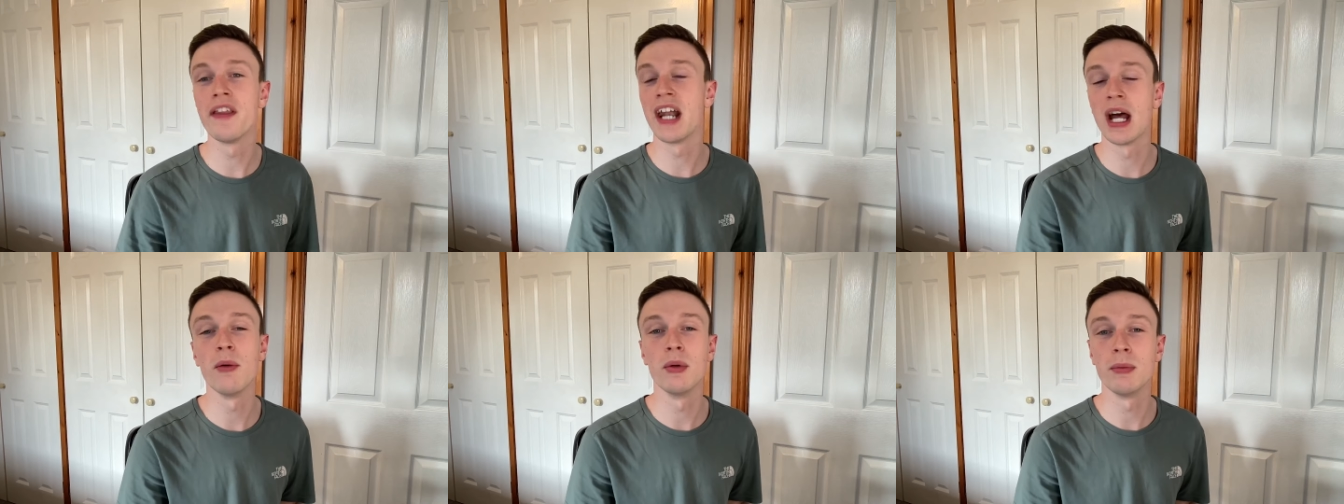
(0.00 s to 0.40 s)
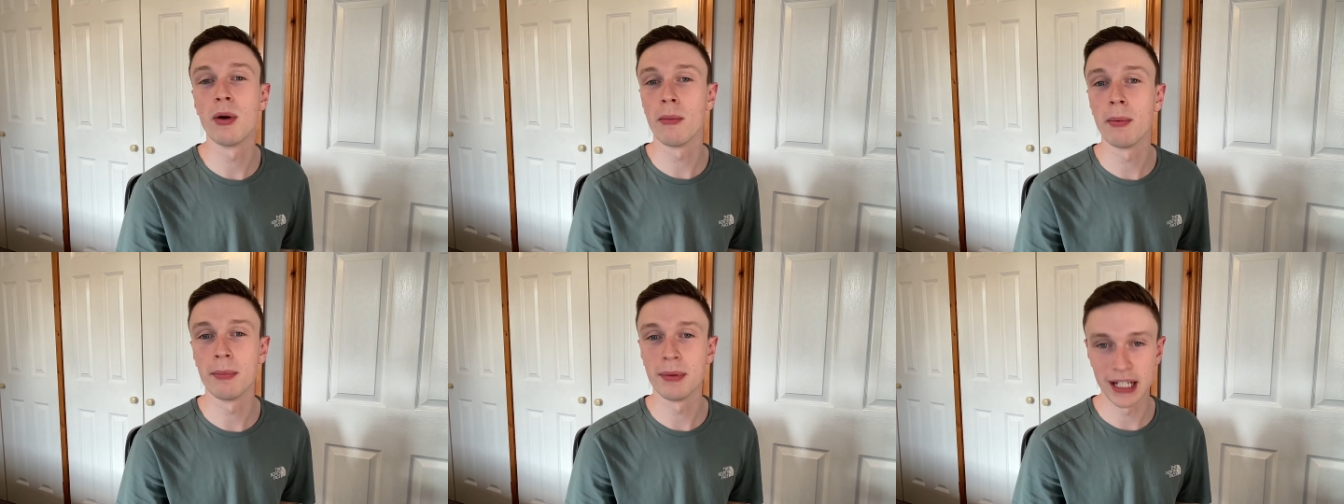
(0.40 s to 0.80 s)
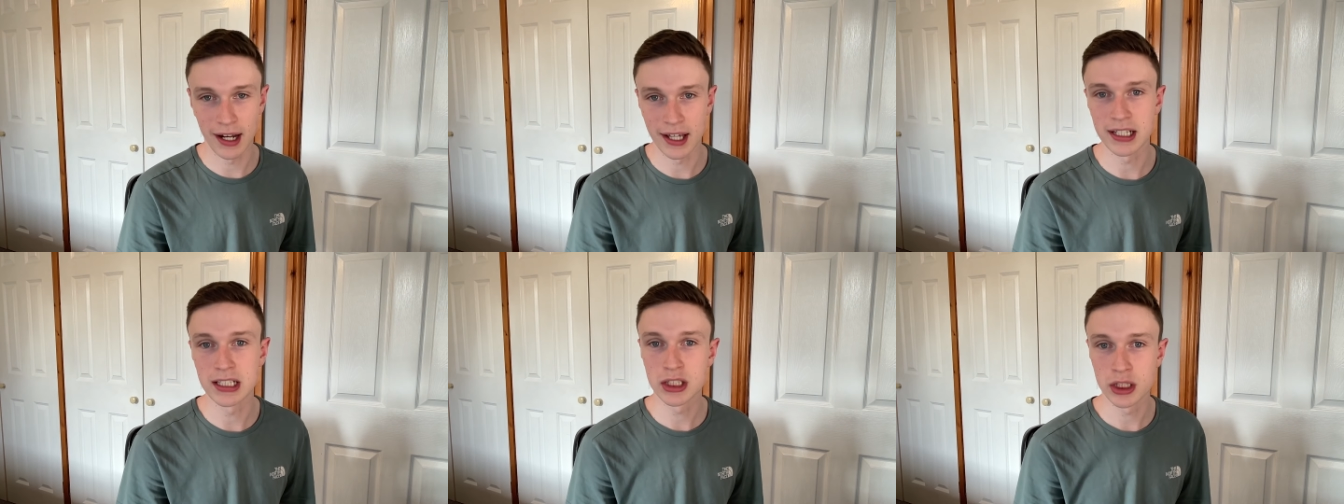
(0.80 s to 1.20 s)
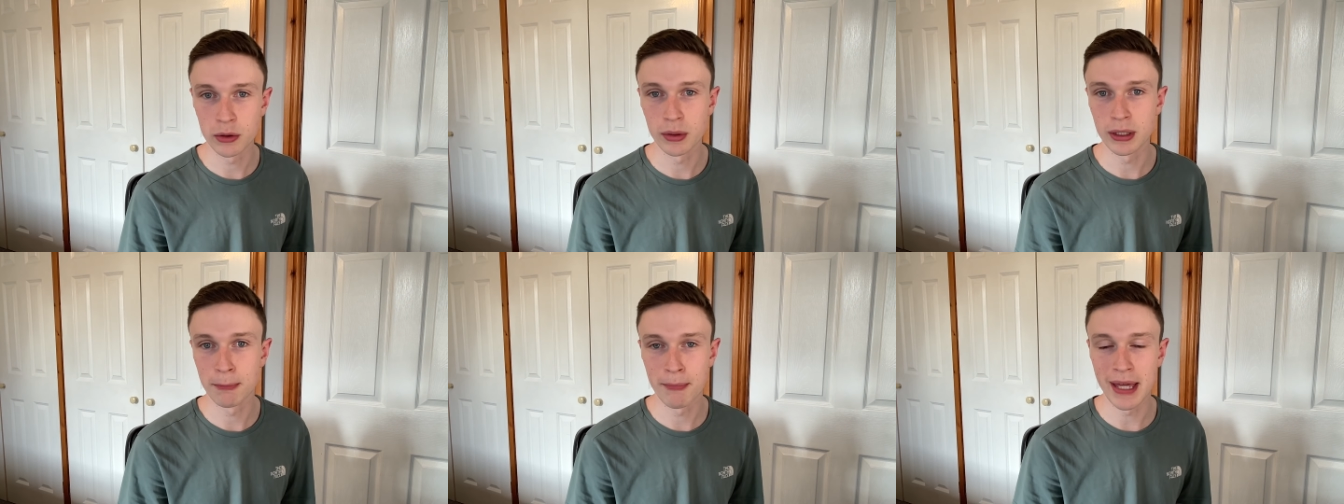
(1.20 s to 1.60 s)
than I would probably like to
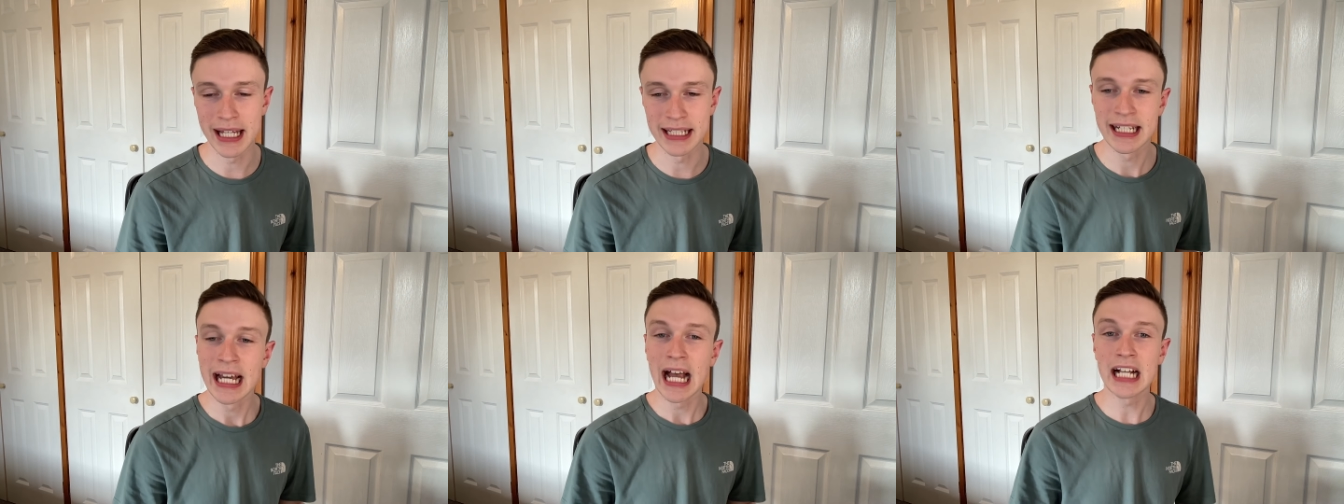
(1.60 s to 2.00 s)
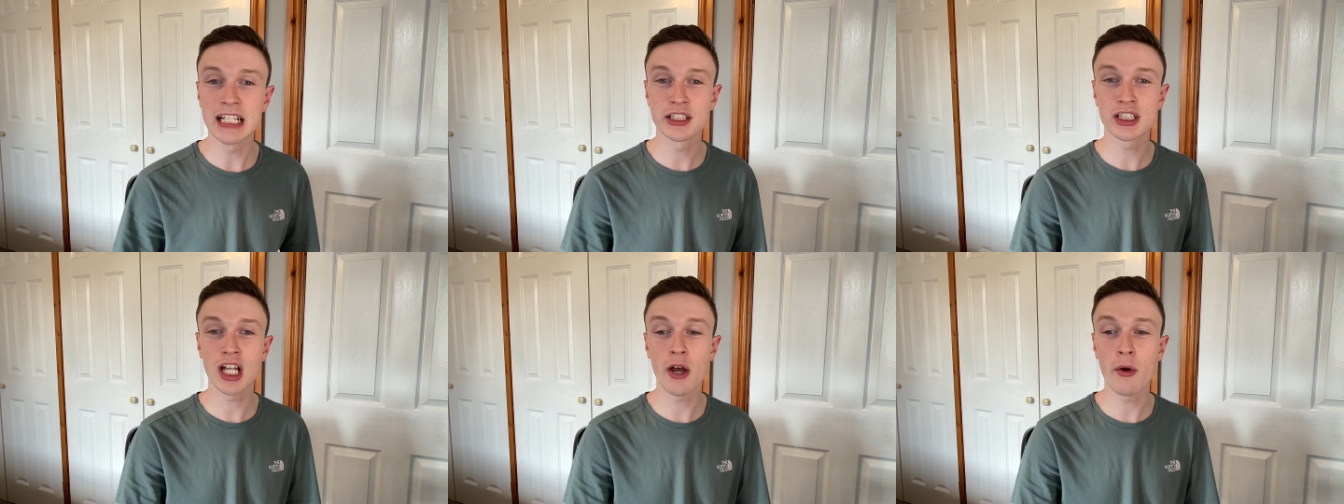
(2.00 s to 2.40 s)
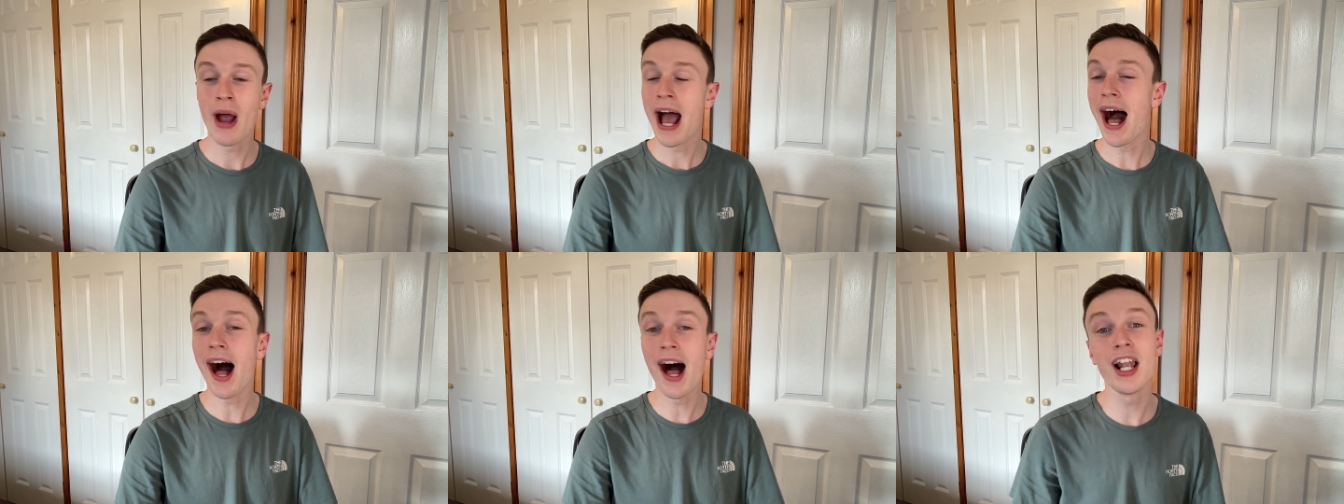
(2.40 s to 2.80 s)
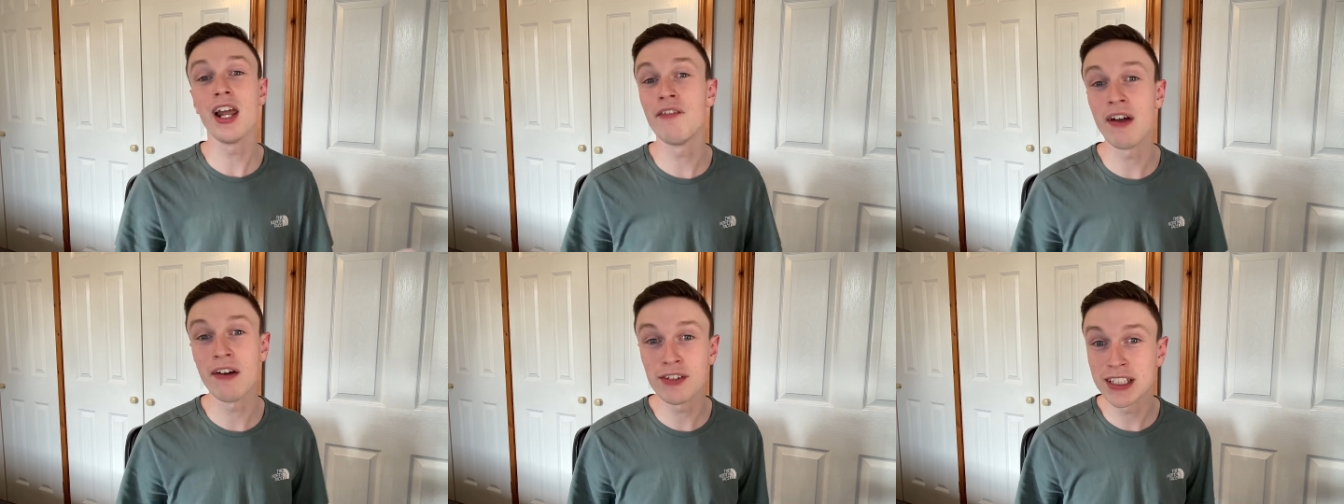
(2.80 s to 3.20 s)
admit. And so, I
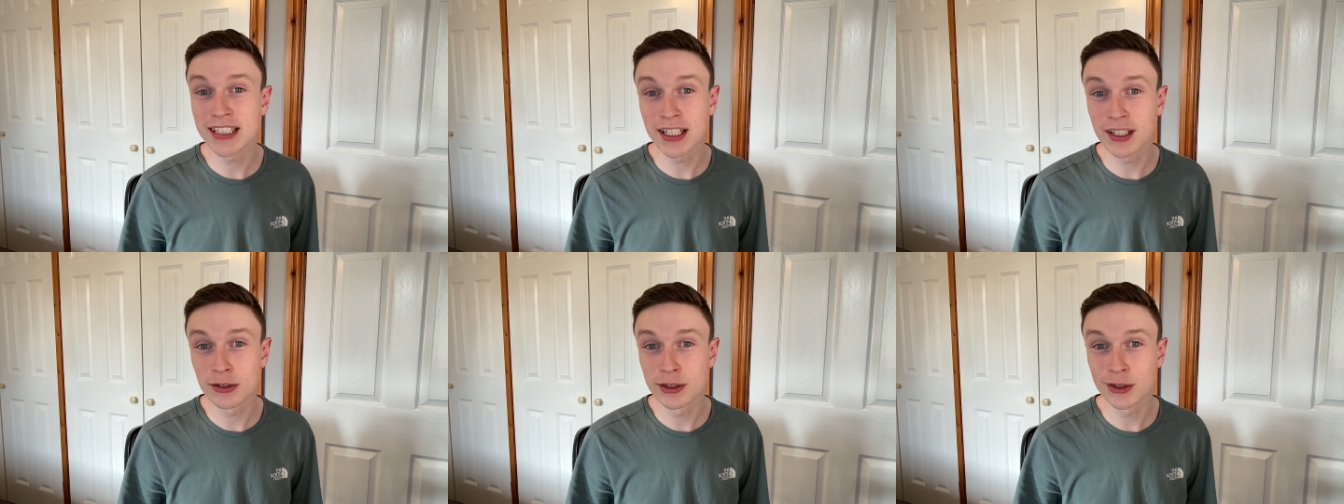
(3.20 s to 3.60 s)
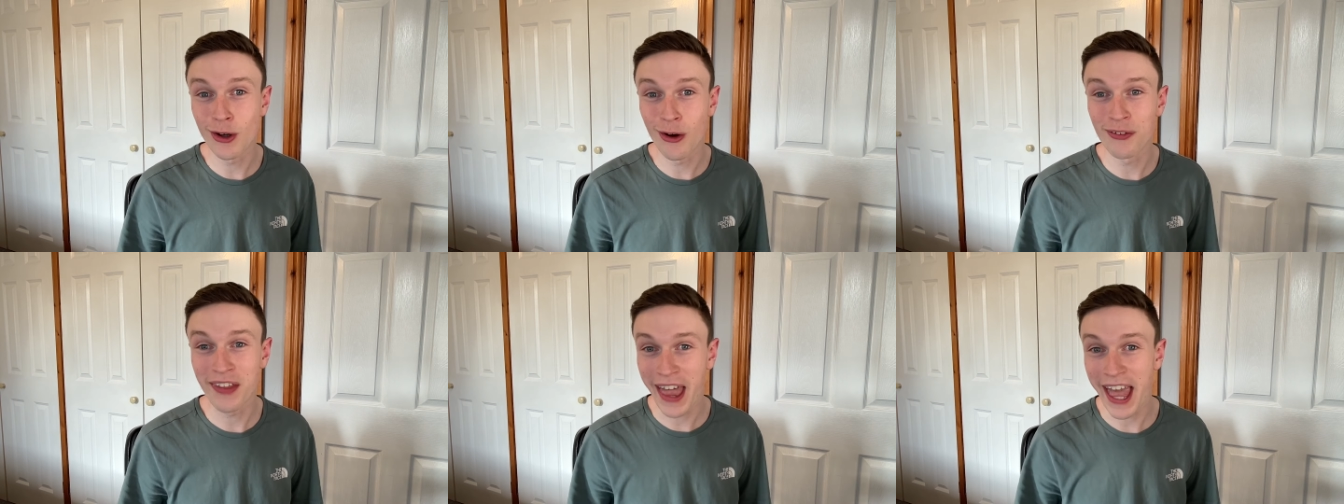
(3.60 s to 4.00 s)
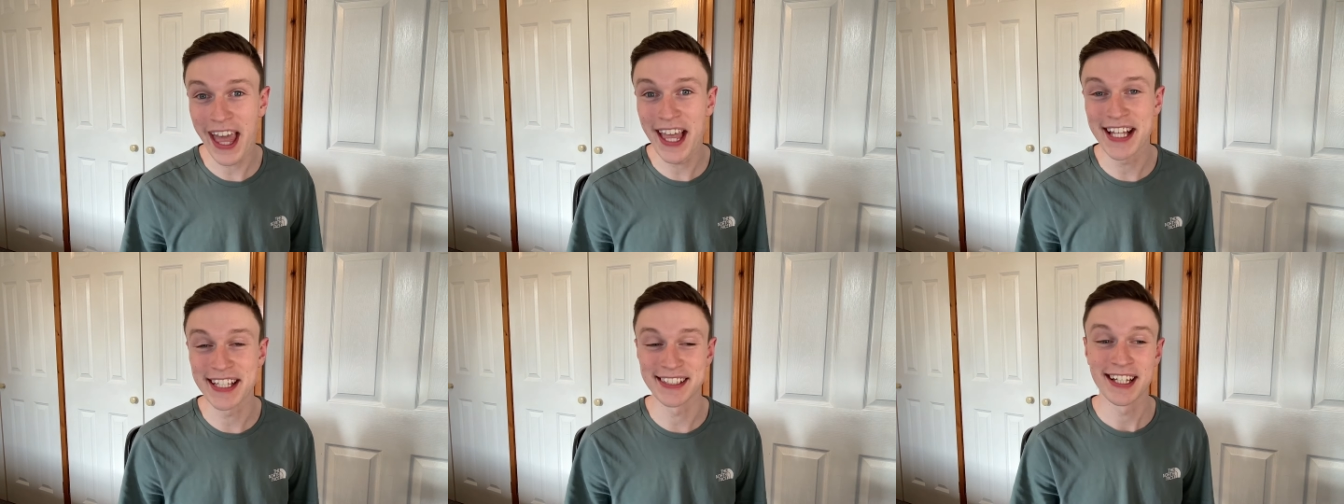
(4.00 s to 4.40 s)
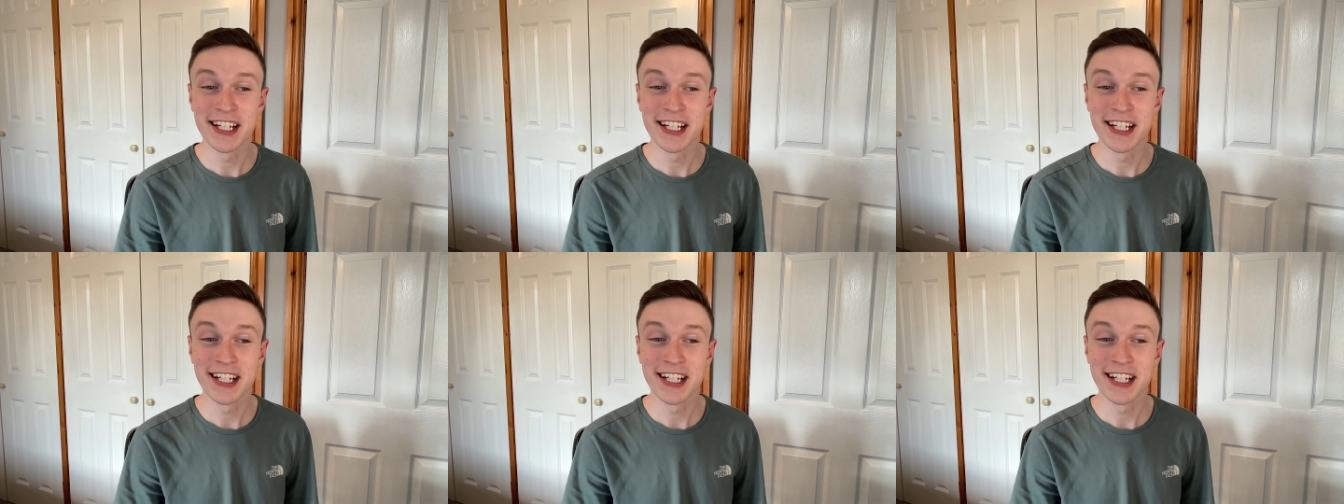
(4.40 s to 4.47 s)
love every single song there is.